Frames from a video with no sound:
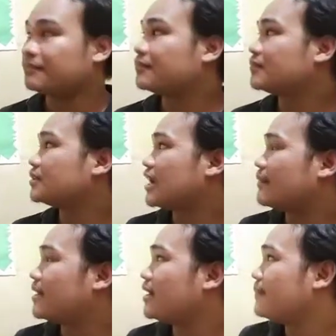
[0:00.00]

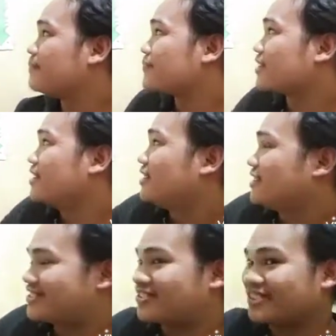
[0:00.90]
Tama? It's
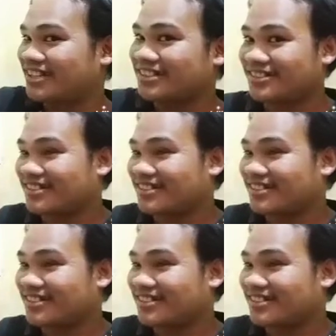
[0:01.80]
correct, 3.